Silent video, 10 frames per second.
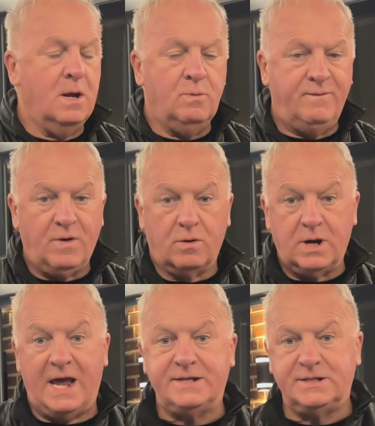We've
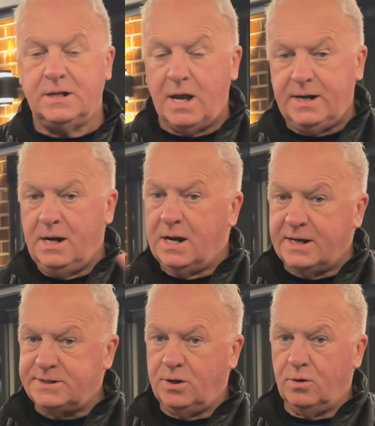got sliding
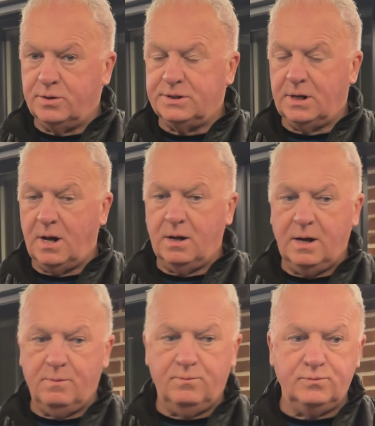glass doors,
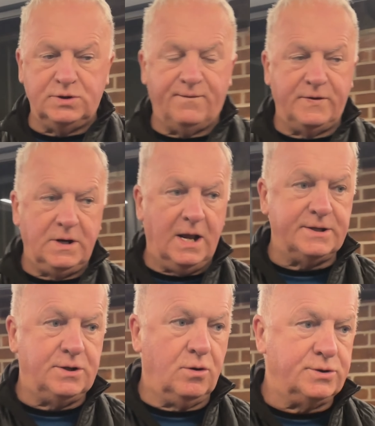toughened
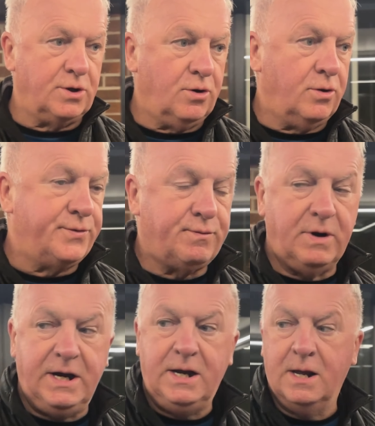glass doors on all
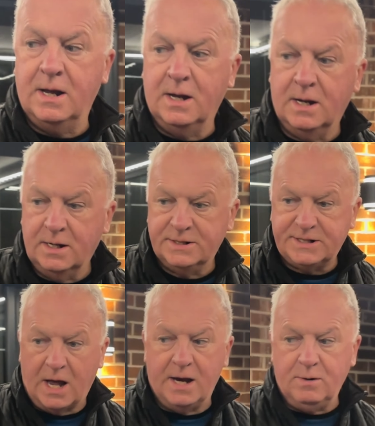three
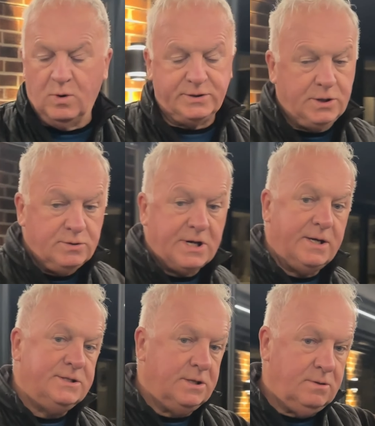sides, well, two
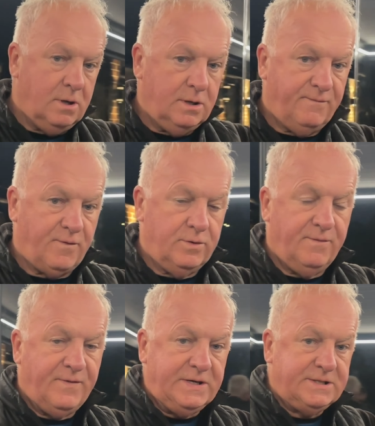sides and the front
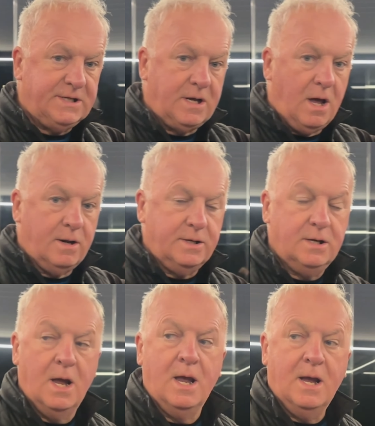that faces the
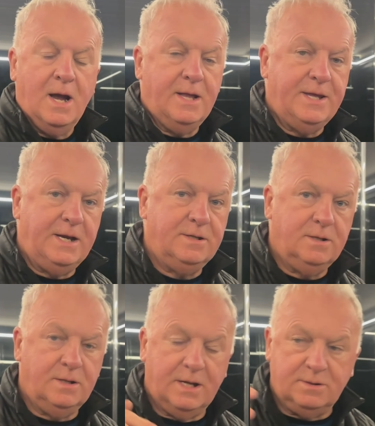garden, and
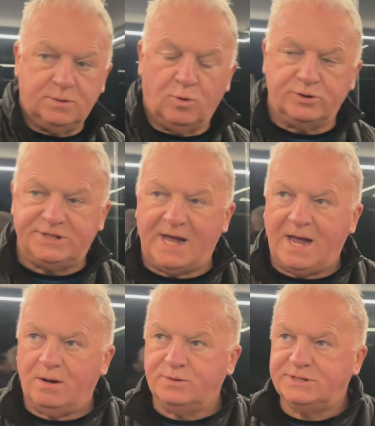then towards the
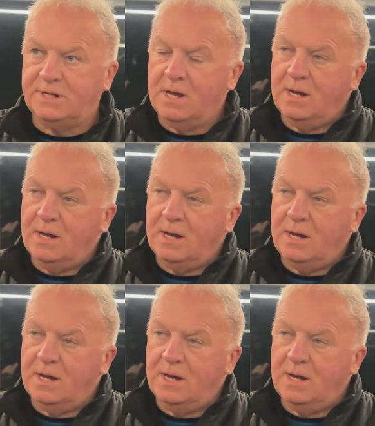house.